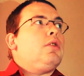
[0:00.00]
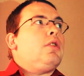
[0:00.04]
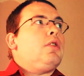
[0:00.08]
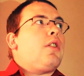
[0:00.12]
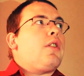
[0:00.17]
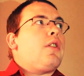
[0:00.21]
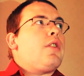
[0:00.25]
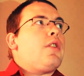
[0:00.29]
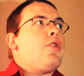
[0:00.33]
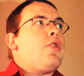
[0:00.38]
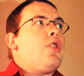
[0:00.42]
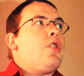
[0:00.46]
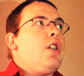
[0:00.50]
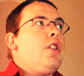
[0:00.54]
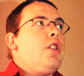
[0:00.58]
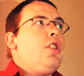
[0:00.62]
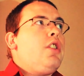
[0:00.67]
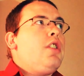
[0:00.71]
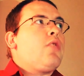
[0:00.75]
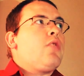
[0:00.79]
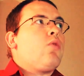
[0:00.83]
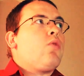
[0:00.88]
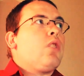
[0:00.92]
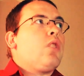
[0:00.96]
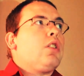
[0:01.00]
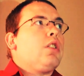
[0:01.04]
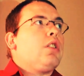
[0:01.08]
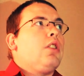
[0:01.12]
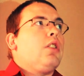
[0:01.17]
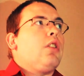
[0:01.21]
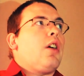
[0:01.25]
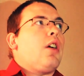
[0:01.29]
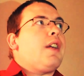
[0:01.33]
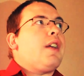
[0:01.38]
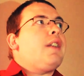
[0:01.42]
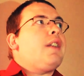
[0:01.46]
are the judges really
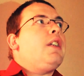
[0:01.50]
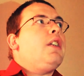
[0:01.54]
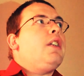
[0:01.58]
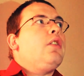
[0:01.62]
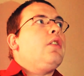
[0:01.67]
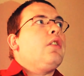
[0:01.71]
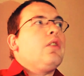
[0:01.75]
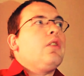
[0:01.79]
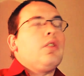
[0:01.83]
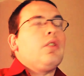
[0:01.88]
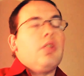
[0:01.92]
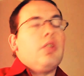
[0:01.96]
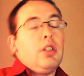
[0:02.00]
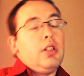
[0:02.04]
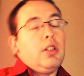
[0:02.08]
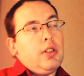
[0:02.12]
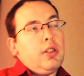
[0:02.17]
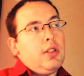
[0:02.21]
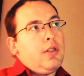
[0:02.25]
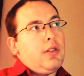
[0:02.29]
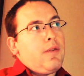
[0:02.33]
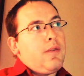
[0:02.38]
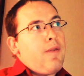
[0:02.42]
liking her look?